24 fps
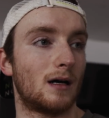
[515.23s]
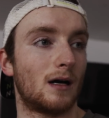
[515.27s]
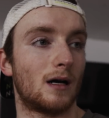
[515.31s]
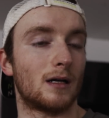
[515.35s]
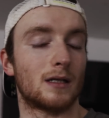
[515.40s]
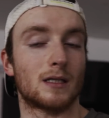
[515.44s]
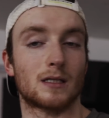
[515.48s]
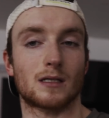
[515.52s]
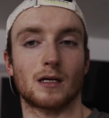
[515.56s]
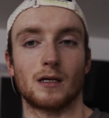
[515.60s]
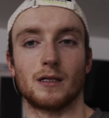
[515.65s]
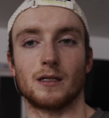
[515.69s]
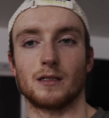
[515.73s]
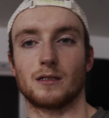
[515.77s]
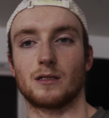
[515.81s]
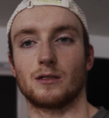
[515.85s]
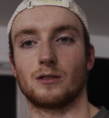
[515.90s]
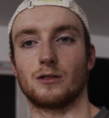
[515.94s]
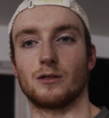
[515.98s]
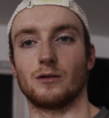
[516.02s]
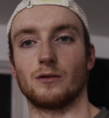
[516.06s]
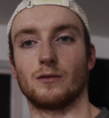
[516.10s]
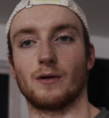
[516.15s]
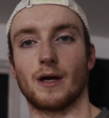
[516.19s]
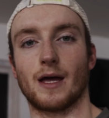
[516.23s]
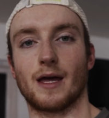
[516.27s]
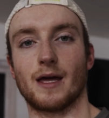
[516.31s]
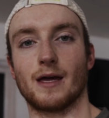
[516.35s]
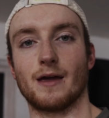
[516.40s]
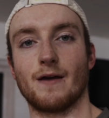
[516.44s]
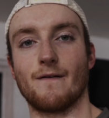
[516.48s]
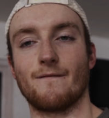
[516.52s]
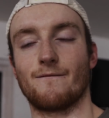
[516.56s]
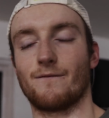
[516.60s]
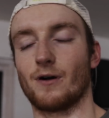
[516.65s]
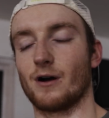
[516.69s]
I decided to do
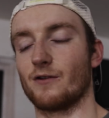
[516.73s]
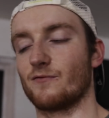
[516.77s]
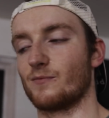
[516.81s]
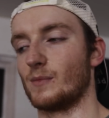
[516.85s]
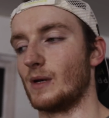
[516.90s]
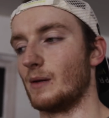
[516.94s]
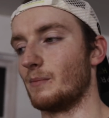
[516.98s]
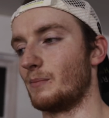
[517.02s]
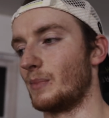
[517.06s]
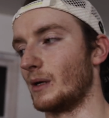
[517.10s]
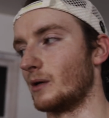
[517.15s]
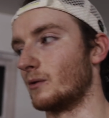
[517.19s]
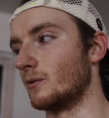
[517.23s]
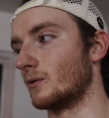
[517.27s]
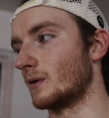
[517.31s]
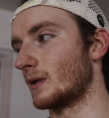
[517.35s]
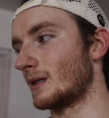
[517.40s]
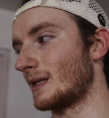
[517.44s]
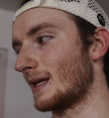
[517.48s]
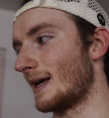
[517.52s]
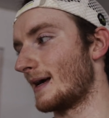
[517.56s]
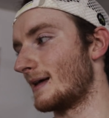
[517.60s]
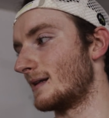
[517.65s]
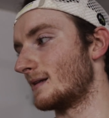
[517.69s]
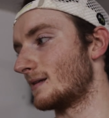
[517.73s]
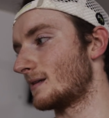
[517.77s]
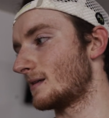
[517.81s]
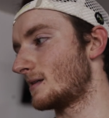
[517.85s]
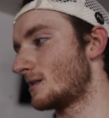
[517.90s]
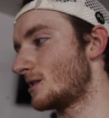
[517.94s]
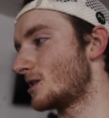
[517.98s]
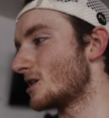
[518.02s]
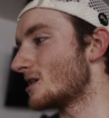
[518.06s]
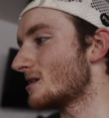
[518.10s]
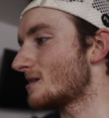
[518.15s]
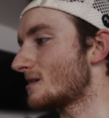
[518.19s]
a 5-minute build at the end
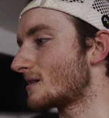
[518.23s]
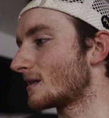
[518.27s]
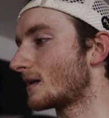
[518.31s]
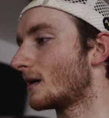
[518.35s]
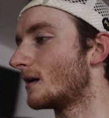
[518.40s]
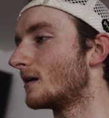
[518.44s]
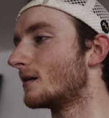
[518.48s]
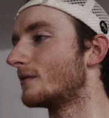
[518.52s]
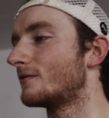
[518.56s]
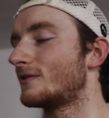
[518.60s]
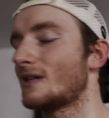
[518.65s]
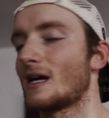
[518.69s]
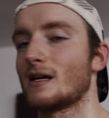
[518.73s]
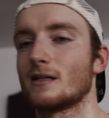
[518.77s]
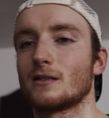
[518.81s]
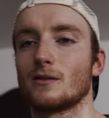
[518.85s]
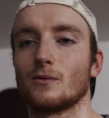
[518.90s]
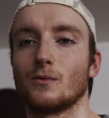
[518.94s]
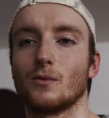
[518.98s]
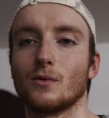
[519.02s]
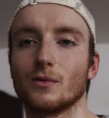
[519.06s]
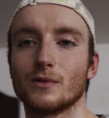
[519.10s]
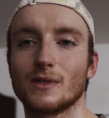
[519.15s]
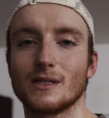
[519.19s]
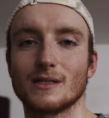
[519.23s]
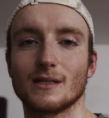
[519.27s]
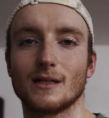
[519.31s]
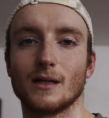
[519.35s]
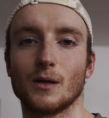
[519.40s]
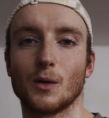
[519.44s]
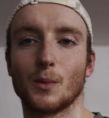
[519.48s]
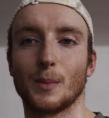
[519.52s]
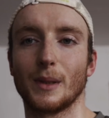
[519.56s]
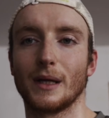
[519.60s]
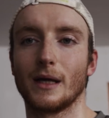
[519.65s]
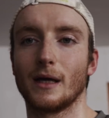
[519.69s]
just to kind of test the waters a
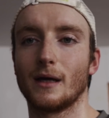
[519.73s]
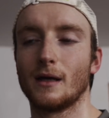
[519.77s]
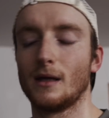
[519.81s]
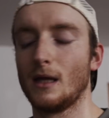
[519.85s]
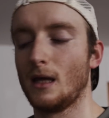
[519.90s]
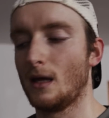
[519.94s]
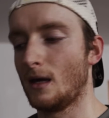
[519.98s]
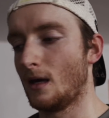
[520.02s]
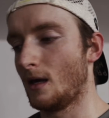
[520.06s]
little bit.